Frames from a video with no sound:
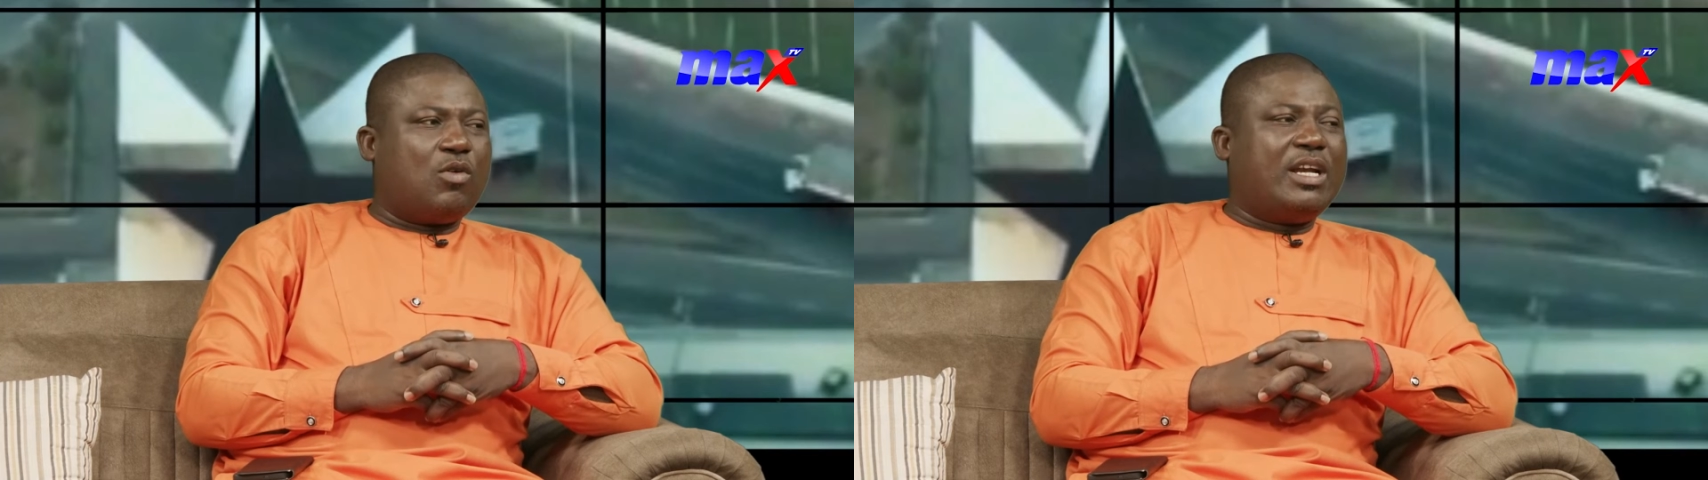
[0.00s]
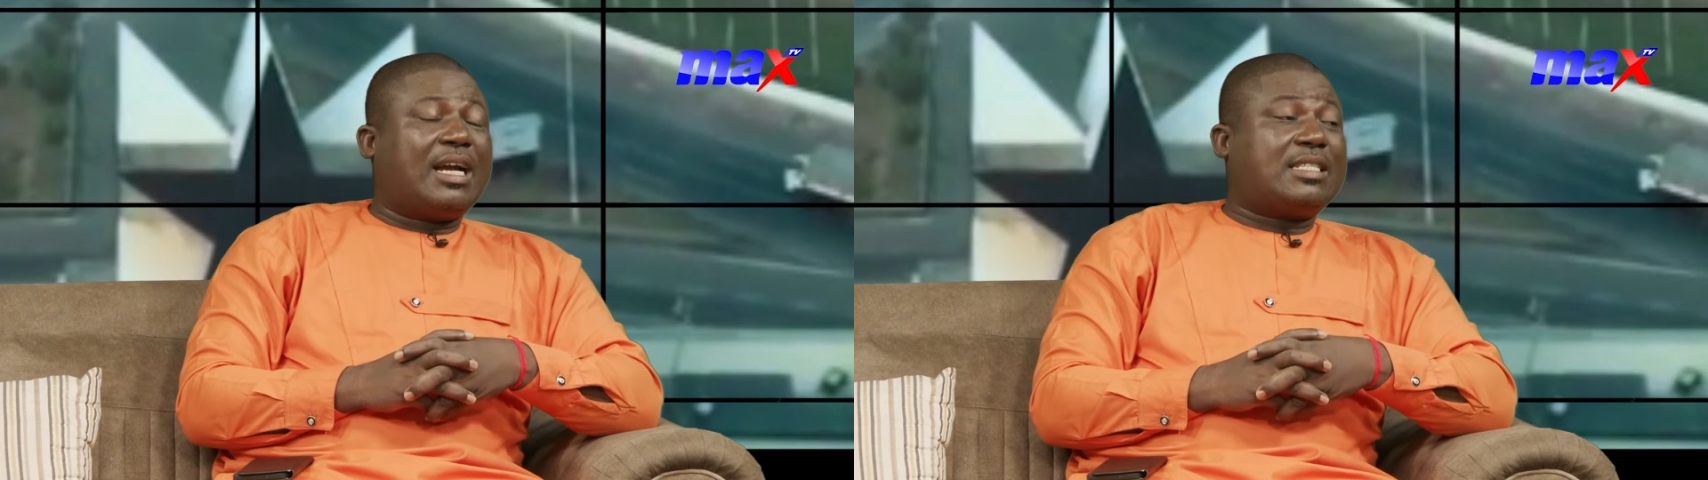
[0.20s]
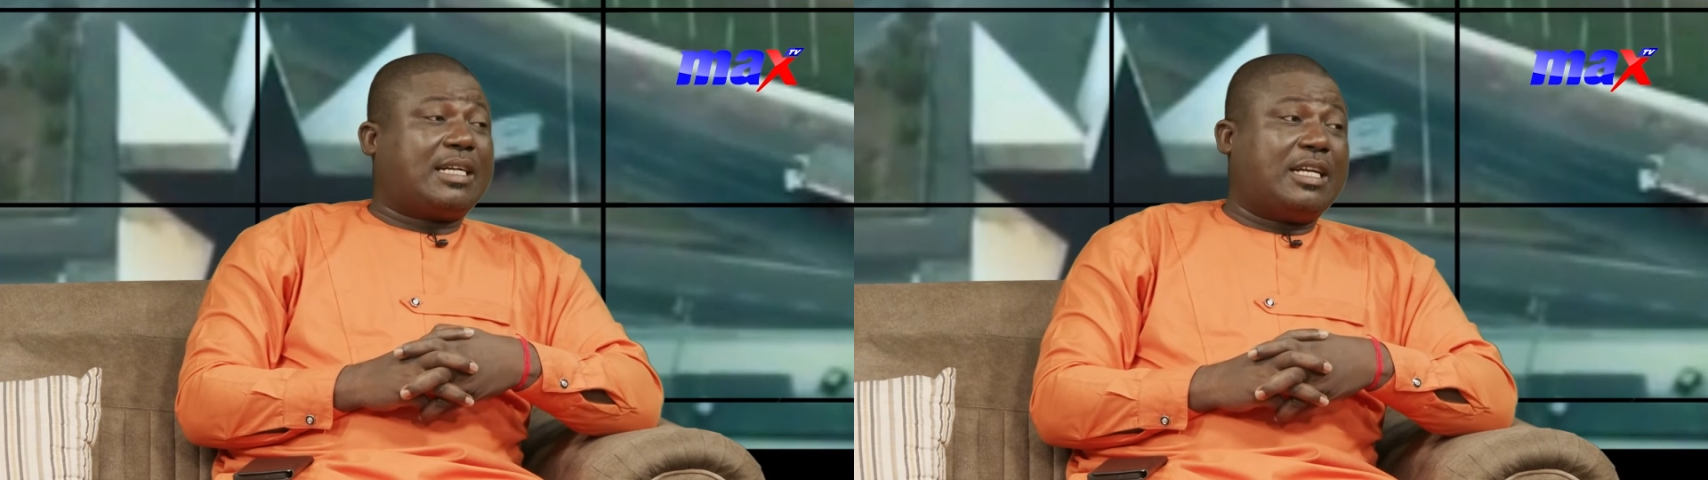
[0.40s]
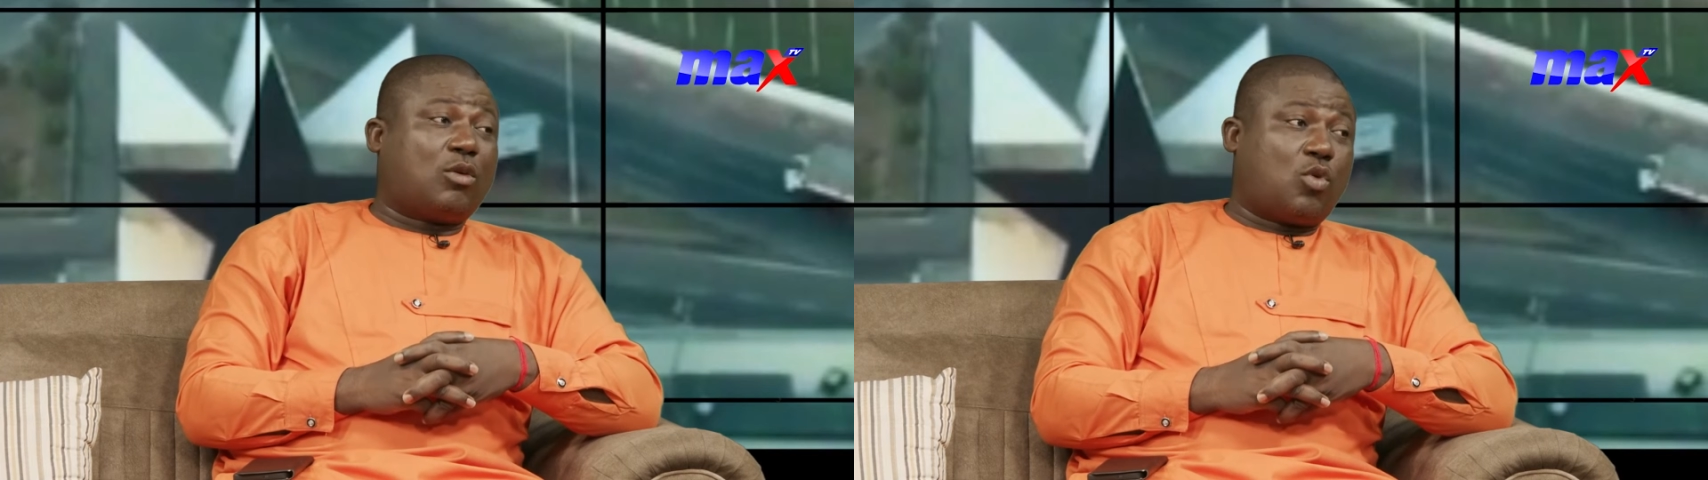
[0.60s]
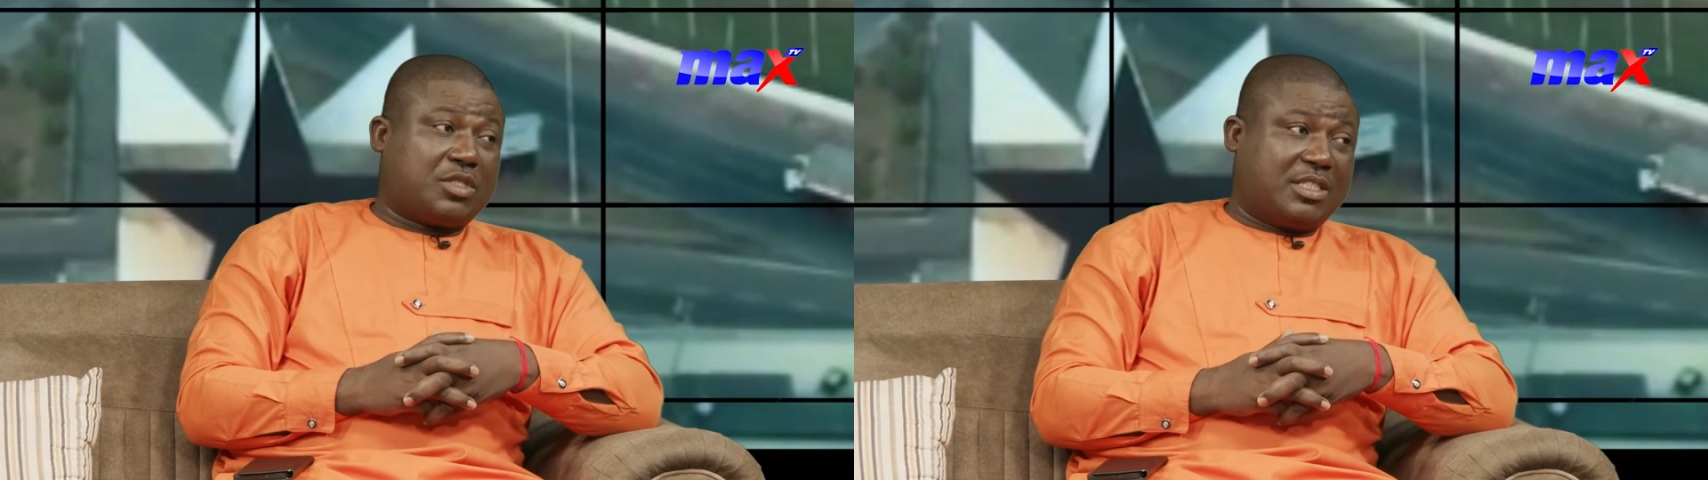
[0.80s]
or you can't check
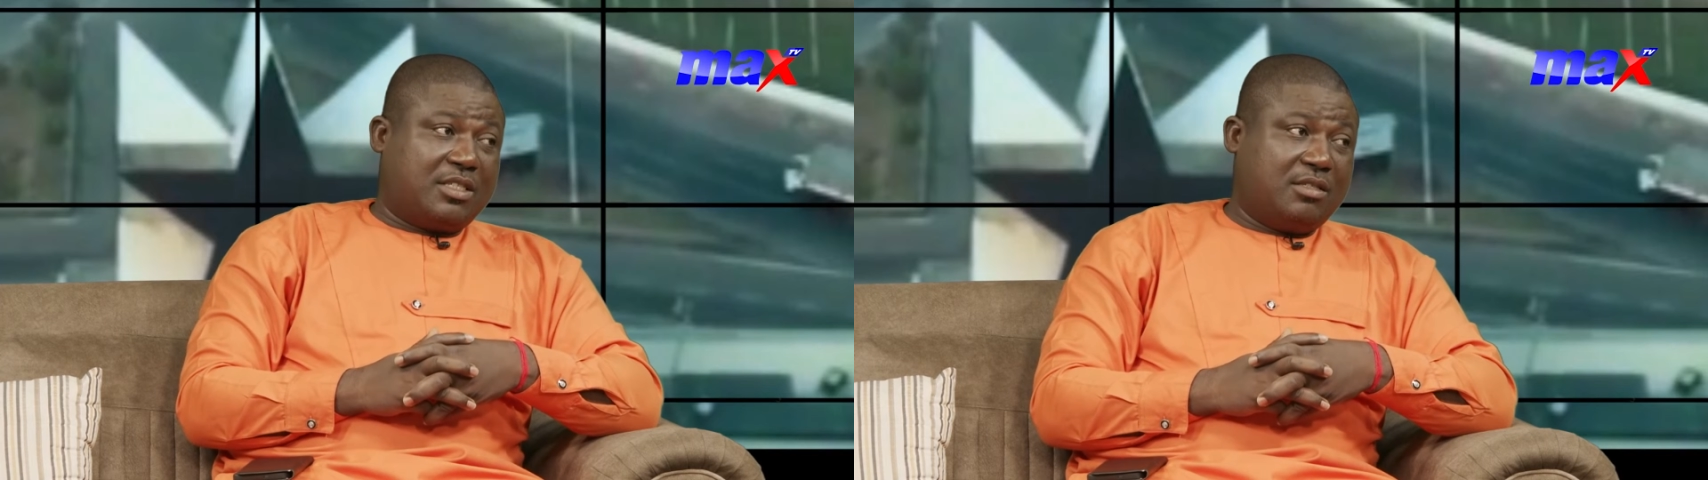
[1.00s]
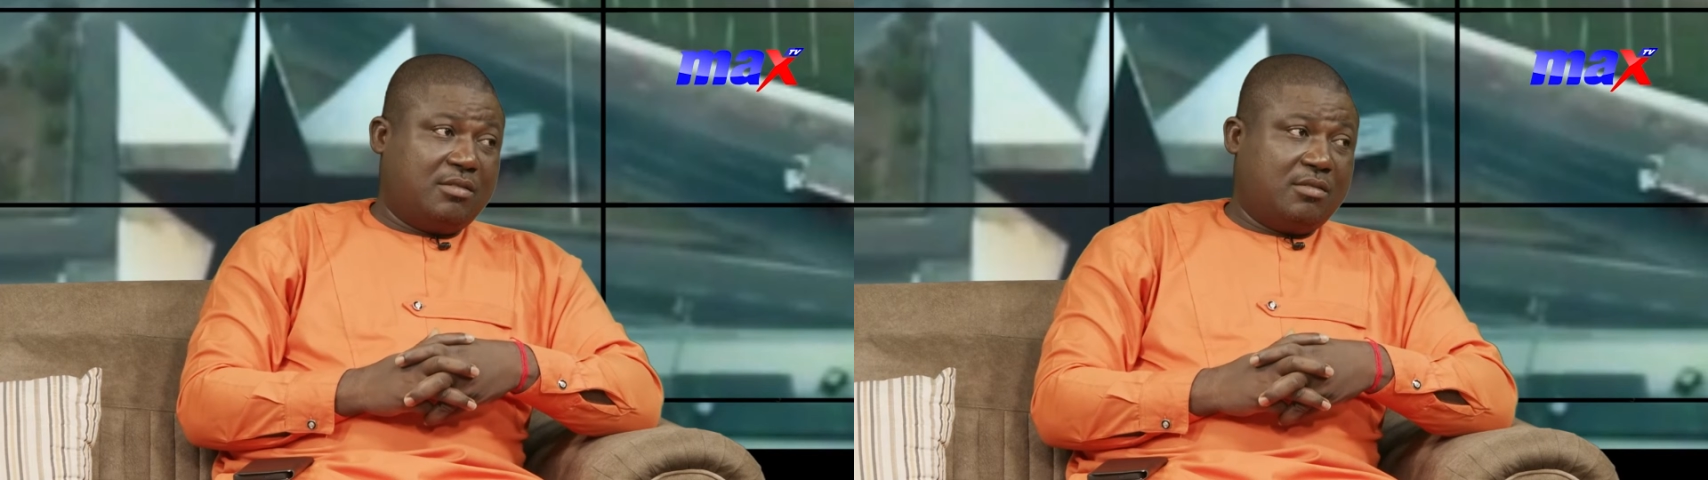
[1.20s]
the cost.